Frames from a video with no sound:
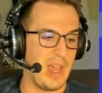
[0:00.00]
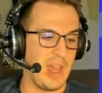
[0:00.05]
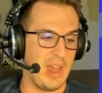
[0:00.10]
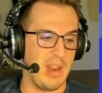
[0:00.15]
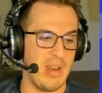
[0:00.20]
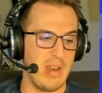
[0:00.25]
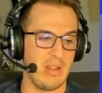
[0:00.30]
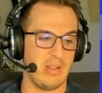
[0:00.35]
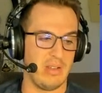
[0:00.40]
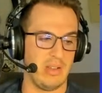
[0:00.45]

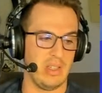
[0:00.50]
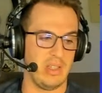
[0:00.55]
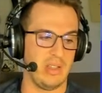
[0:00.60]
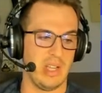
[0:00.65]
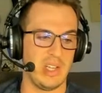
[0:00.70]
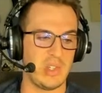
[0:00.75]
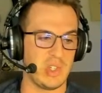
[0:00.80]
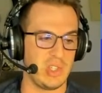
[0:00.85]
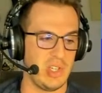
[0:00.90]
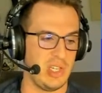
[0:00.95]
And
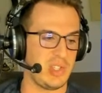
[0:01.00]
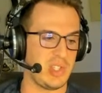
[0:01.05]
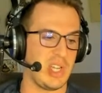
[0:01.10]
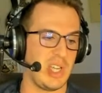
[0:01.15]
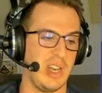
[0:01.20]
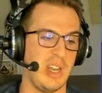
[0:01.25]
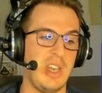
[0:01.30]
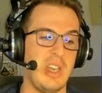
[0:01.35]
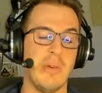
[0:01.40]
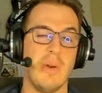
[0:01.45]
let's
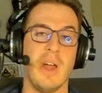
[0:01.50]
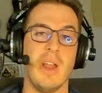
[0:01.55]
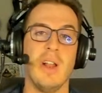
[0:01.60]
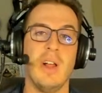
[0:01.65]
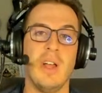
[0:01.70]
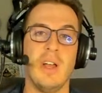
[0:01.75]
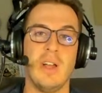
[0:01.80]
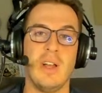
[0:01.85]
get into it.